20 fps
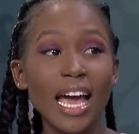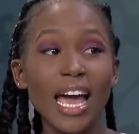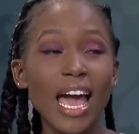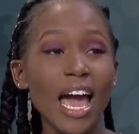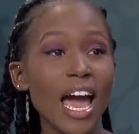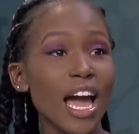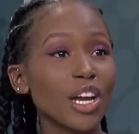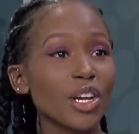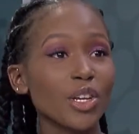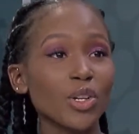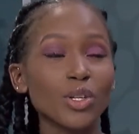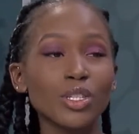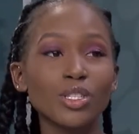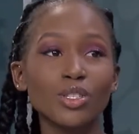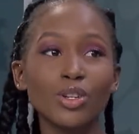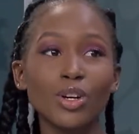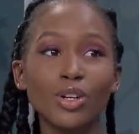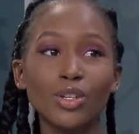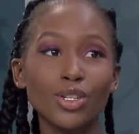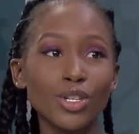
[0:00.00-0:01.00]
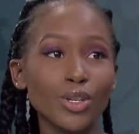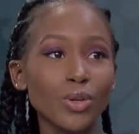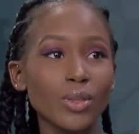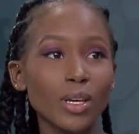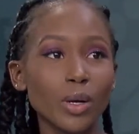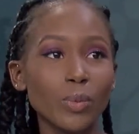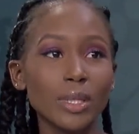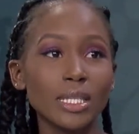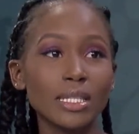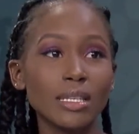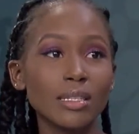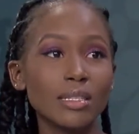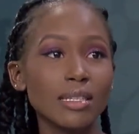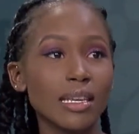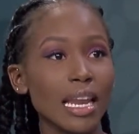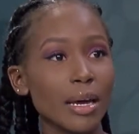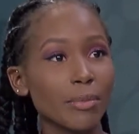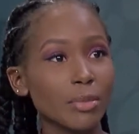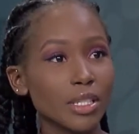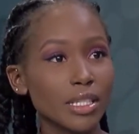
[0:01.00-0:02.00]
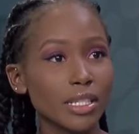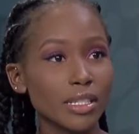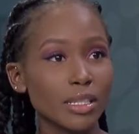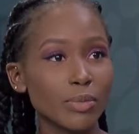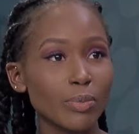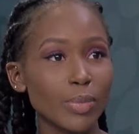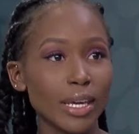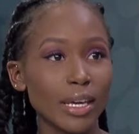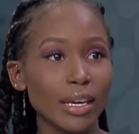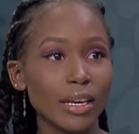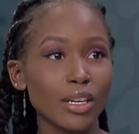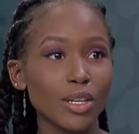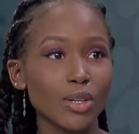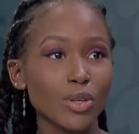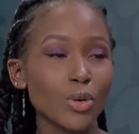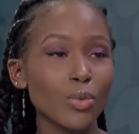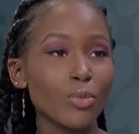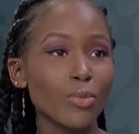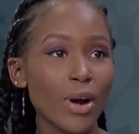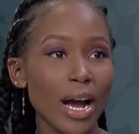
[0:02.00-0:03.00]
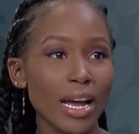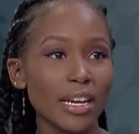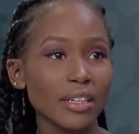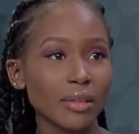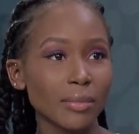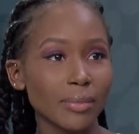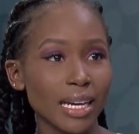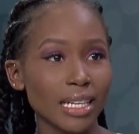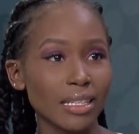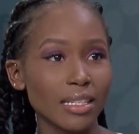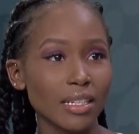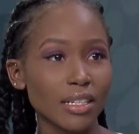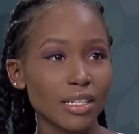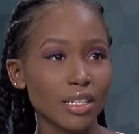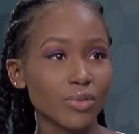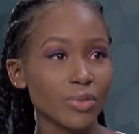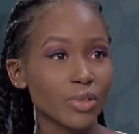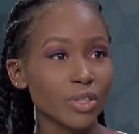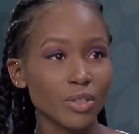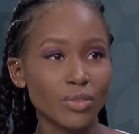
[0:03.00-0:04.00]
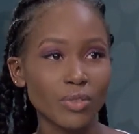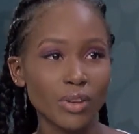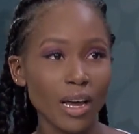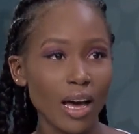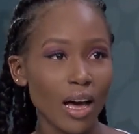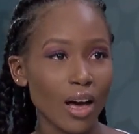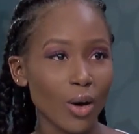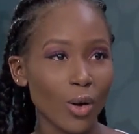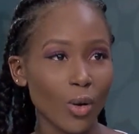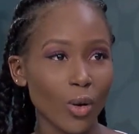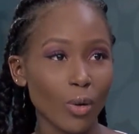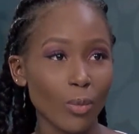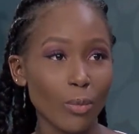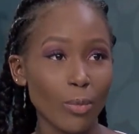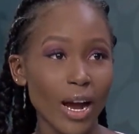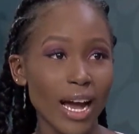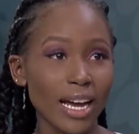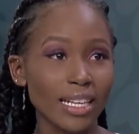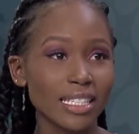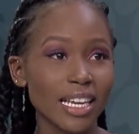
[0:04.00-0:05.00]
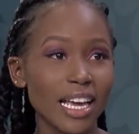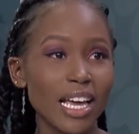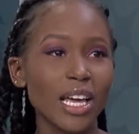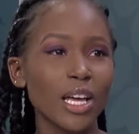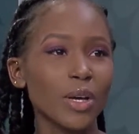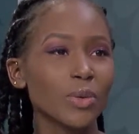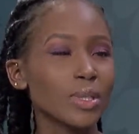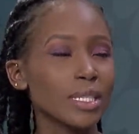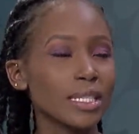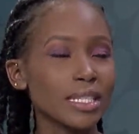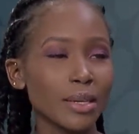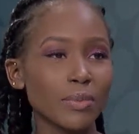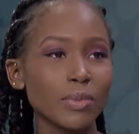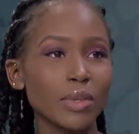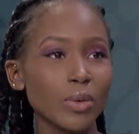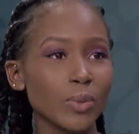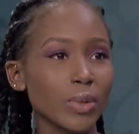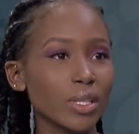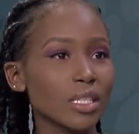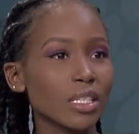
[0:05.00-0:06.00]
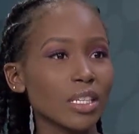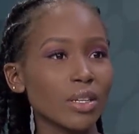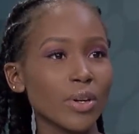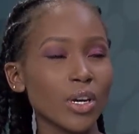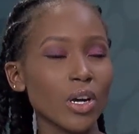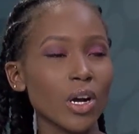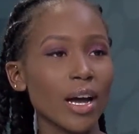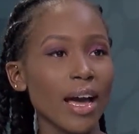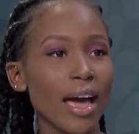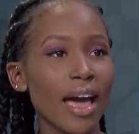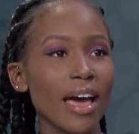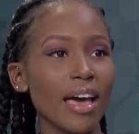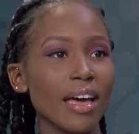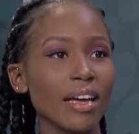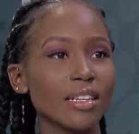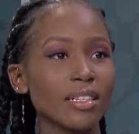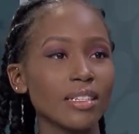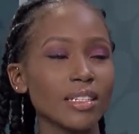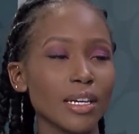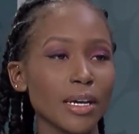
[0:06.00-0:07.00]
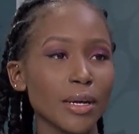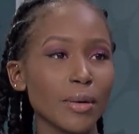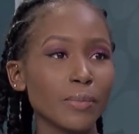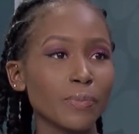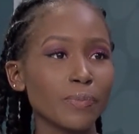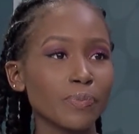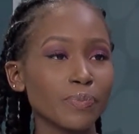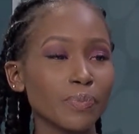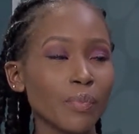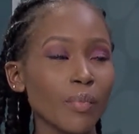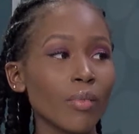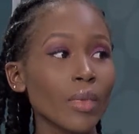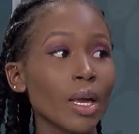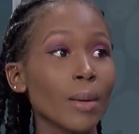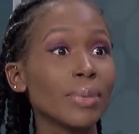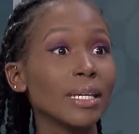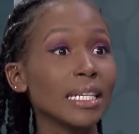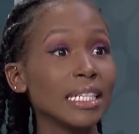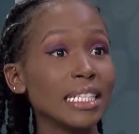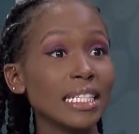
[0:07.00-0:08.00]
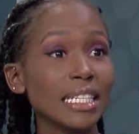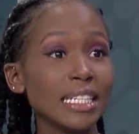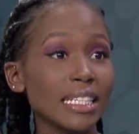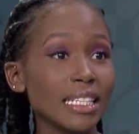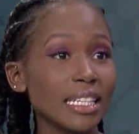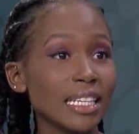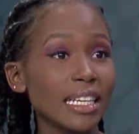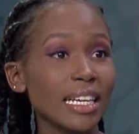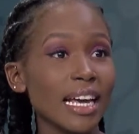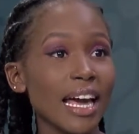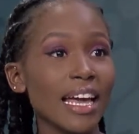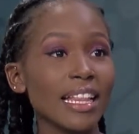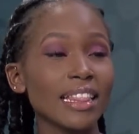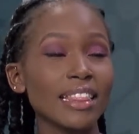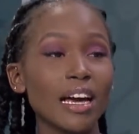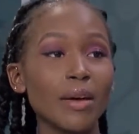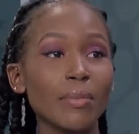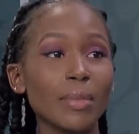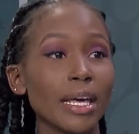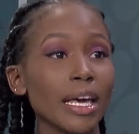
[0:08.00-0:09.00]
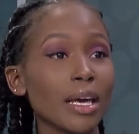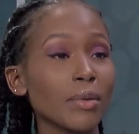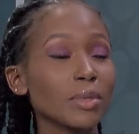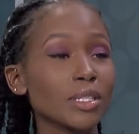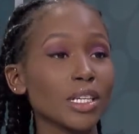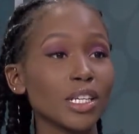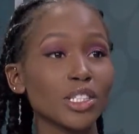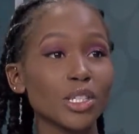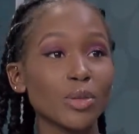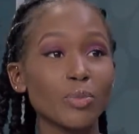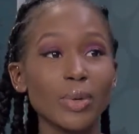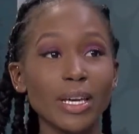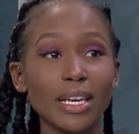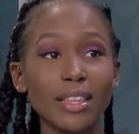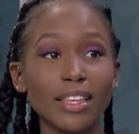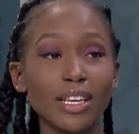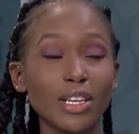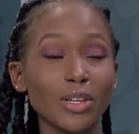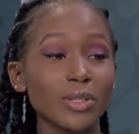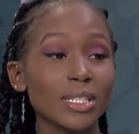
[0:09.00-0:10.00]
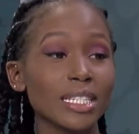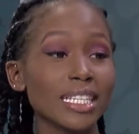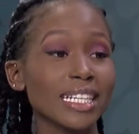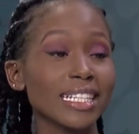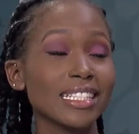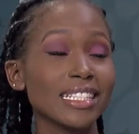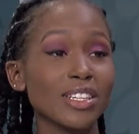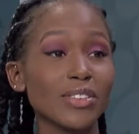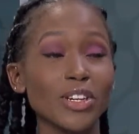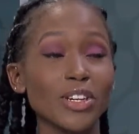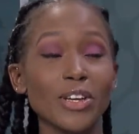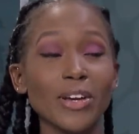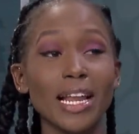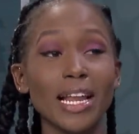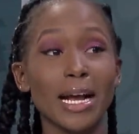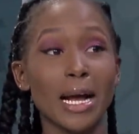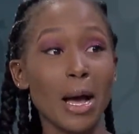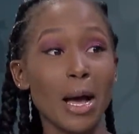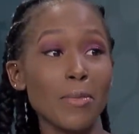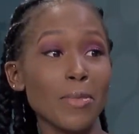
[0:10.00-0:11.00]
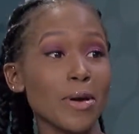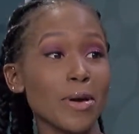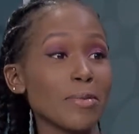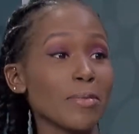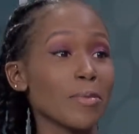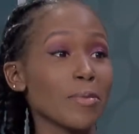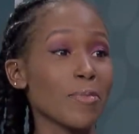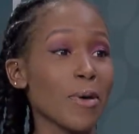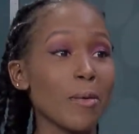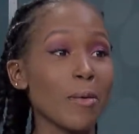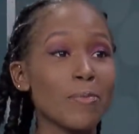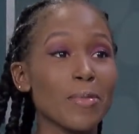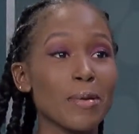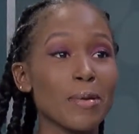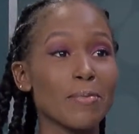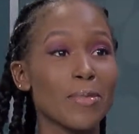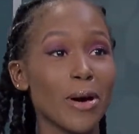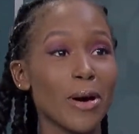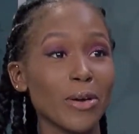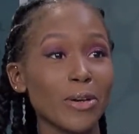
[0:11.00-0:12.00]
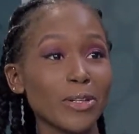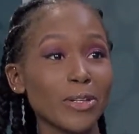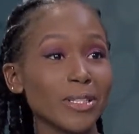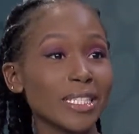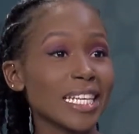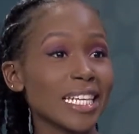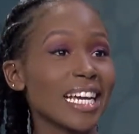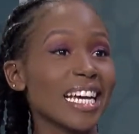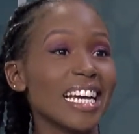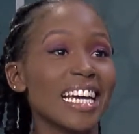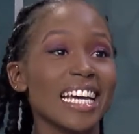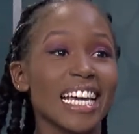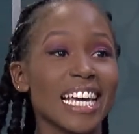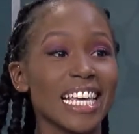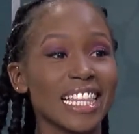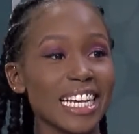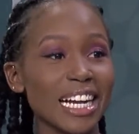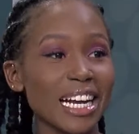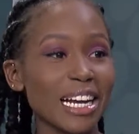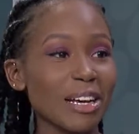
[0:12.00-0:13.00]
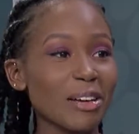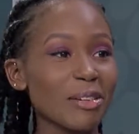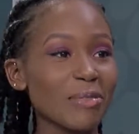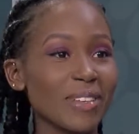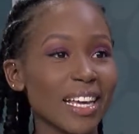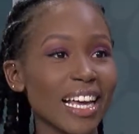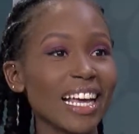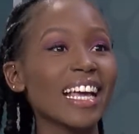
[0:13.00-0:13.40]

And you know, it's not new that we see celebrities being, you know, brand ambassadors for different alcohol brands. It's the same thing with Ciroc and PDD, and that became such a big thing. You're seeing Ciroc, like, I'm going to be popping bottles in the club.